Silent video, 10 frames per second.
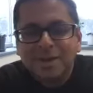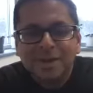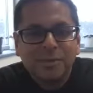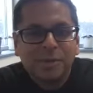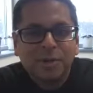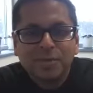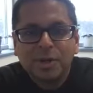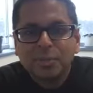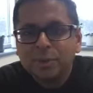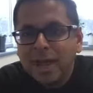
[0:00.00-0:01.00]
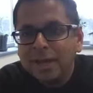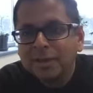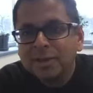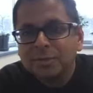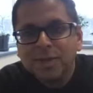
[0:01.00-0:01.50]
Um, they're one of our
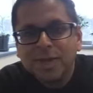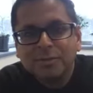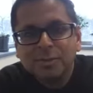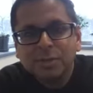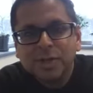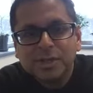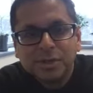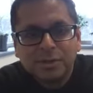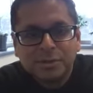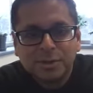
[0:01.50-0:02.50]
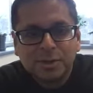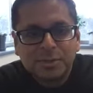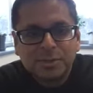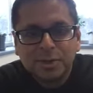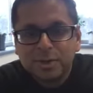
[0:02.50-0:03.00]
platinum level breach coach
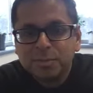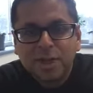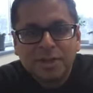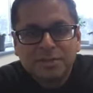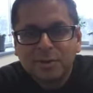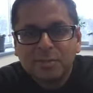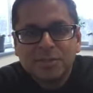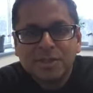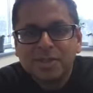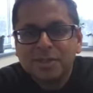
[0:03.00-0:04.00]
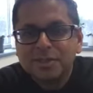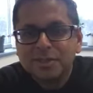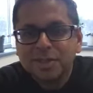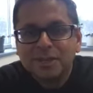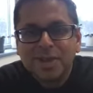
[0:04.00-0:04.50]
firms, one of the best firms in the industry
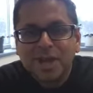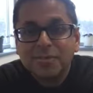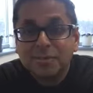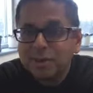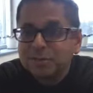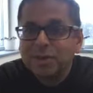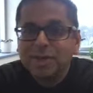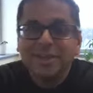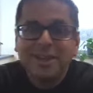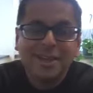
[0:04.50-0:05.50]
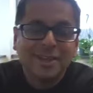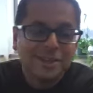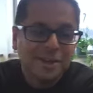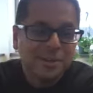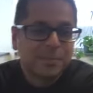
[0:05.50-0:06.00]
that I've, I've worked with, and
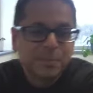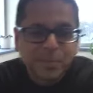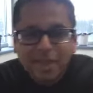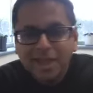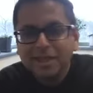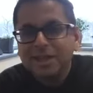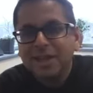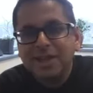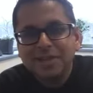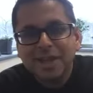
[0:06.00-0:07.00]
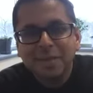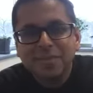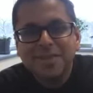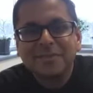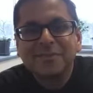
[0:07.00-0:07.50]
um, and and
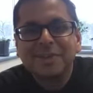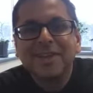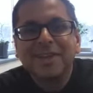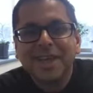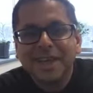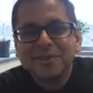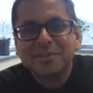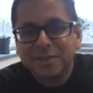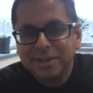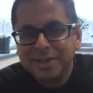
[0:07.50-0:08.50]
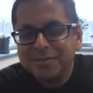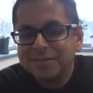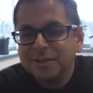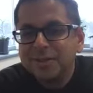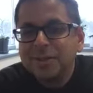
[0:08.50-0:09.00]
Dom's definitely an expert in the
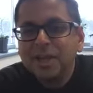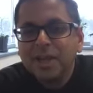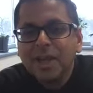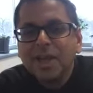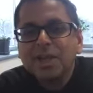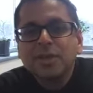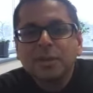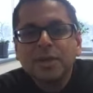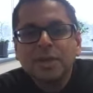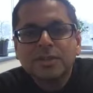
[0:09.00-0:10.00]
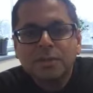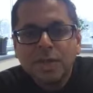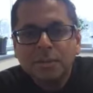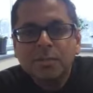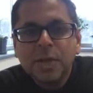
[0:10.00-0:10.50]
field. So, so
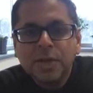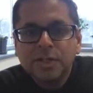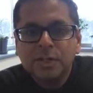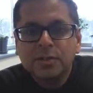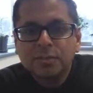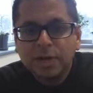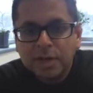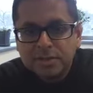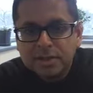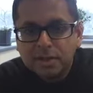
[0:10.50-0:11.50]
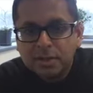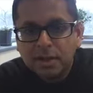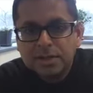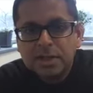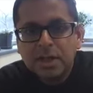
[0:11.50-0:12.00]
Dom, you mentioned those privacy
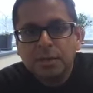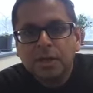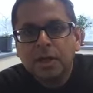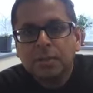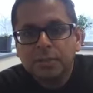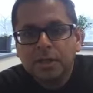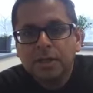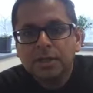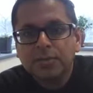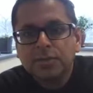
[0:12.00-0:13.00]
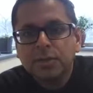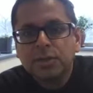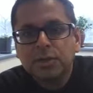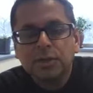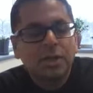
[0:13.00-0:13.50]
laws coming up in the
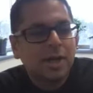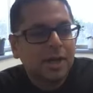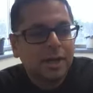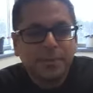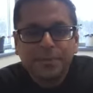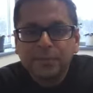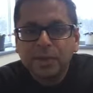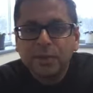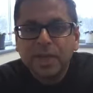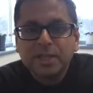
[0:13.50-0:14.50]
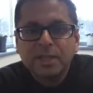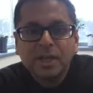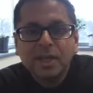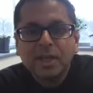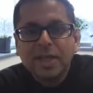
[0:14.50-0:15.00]
future. Um, you know, that's
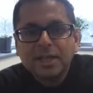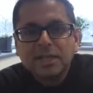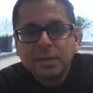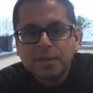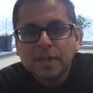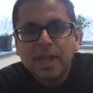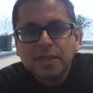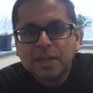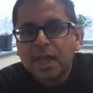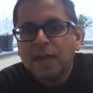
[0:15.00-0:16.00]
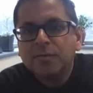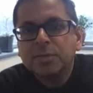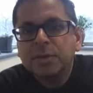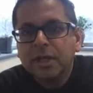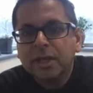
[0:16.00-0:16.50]
that's something I think
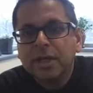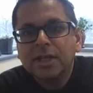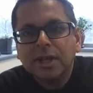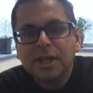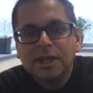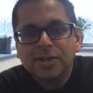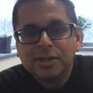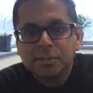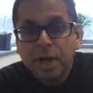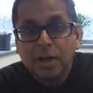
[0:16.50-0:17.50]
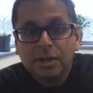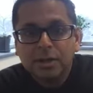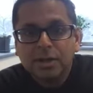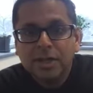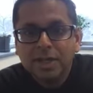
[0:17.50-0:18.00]
everybody uh, should
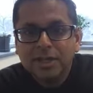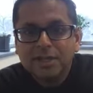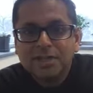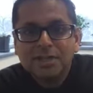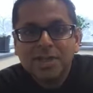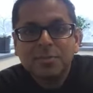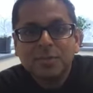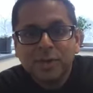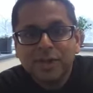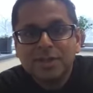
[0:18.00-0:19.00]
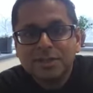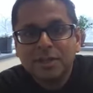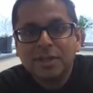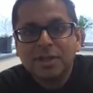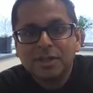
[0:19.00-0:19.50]
monitor. And it seems like it's
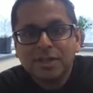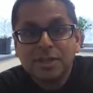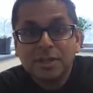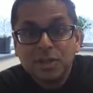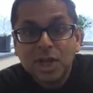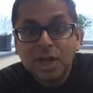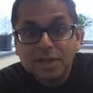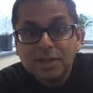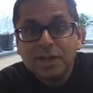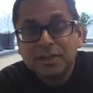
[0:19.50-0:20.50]
gonna it's gonna change. It's